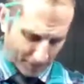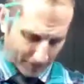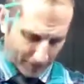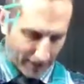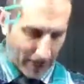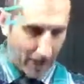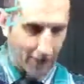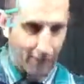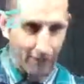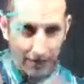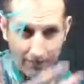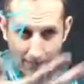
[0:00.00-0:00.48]

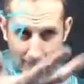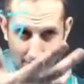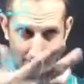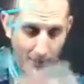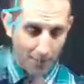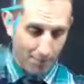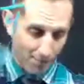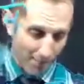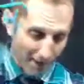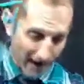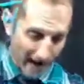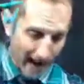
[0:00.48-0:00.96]
Now, if I did
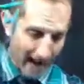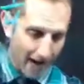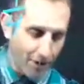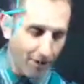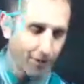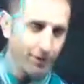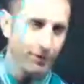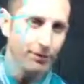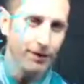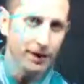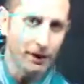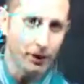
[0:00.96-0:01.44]
the
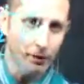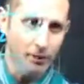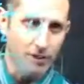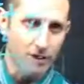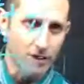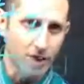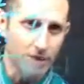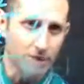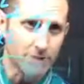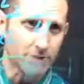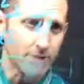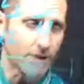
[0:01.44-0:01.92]
math, like we
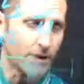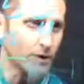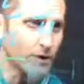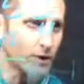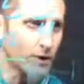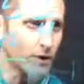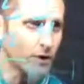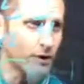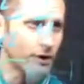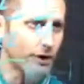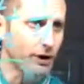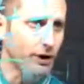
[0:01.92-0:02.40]
talked about
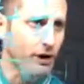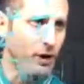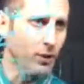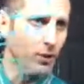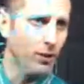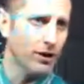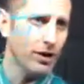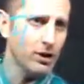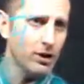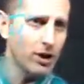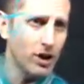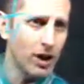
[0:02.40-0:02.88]
earlier, I
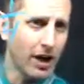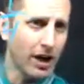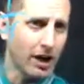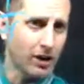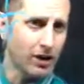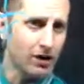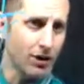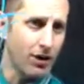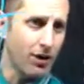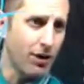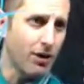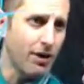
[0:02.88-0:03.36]
want to
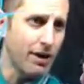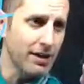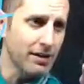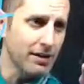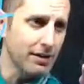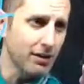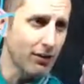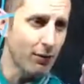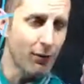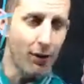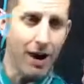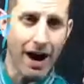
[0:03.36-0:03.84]
change
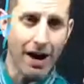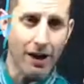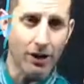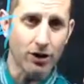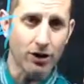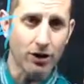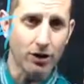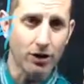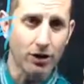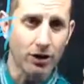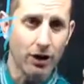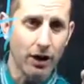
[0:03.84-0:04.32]
this
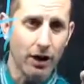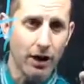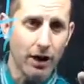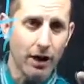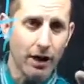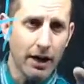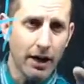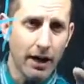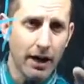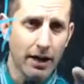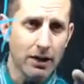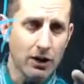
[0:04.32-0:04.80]
fraction
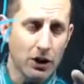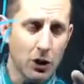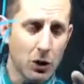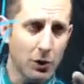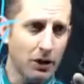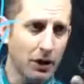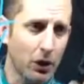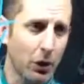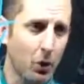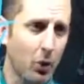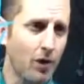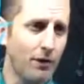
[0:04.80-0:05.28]

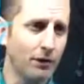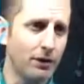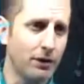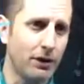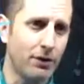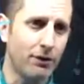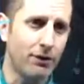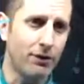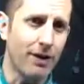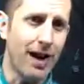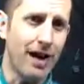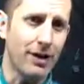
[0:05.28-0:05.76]
into an
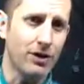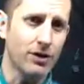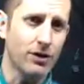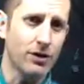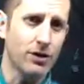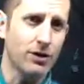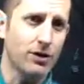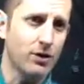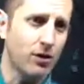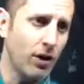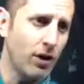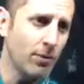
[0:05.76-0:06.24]
equivalent
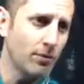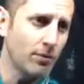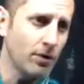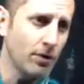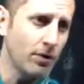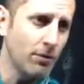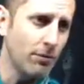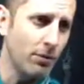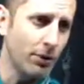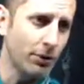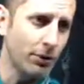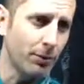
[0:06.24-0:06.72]
fraction. So I'm
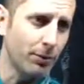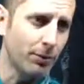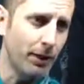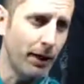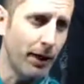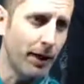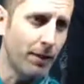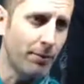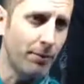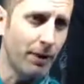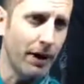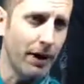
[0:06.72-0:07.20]
going to
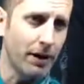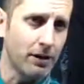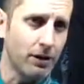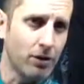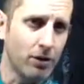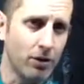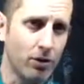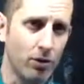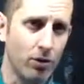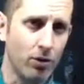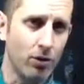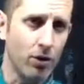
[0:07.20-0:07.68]
multiply it by
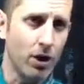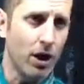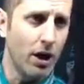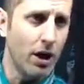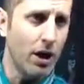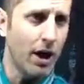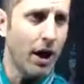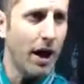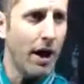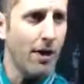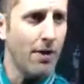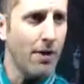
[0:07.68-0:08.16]
2
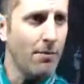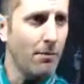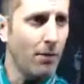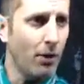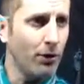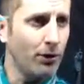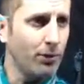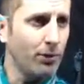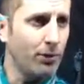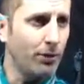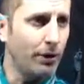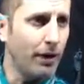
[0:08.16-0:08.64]
and then
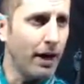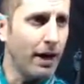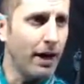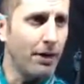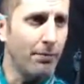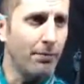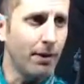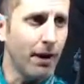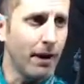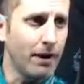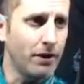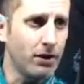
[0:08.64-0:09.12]
multiply
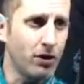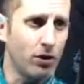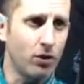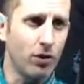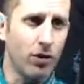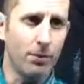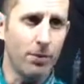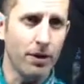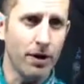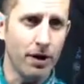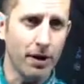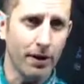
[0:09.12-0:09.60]
it by
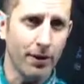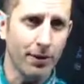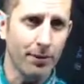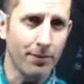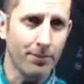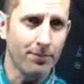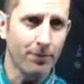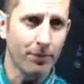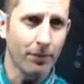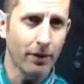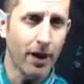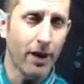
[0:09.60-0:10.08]
2 up here.
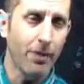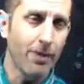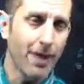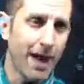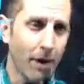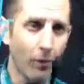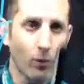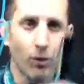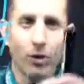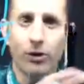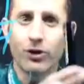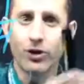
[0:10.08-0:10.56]
And
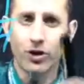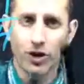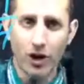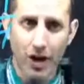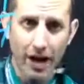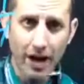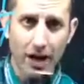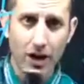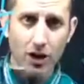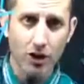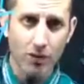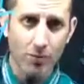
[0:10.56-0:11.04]
that will
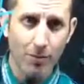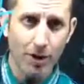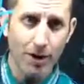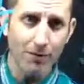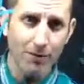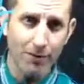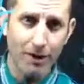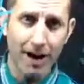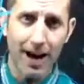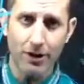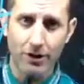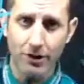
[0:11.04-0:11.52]
change my
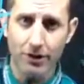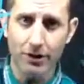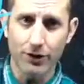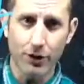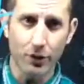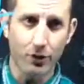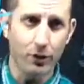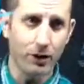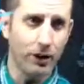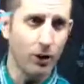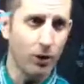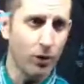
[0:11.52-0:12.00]
fraction
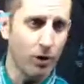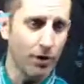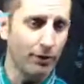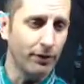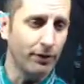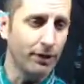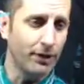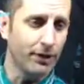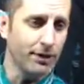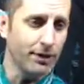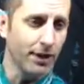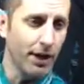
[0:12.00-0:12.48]
to
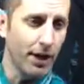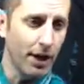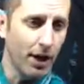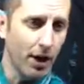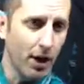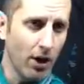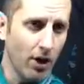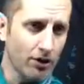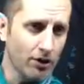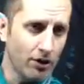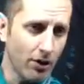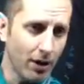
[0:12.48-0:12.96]
equivalent.
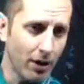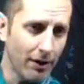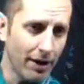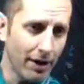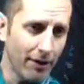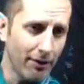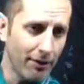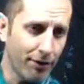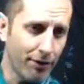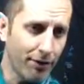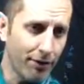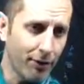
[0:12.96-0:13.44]
So I would
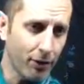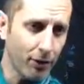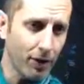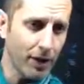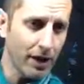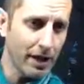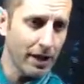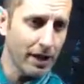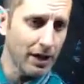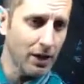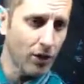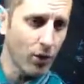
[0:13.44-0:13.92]
have
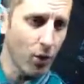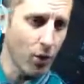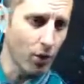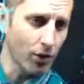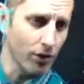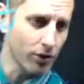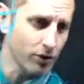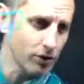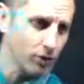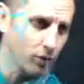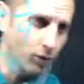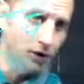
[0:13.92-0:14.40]

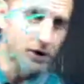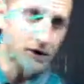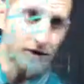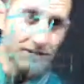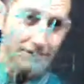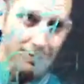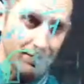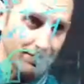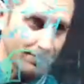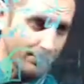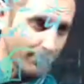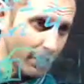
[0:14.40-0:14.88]
3/4, which
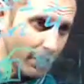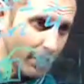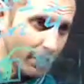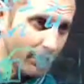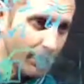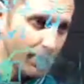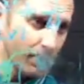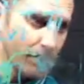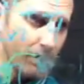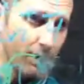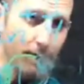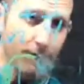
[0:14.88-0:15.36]
is this guy
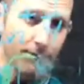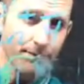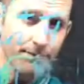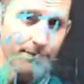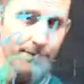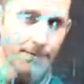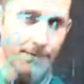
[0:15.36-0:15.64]
right here.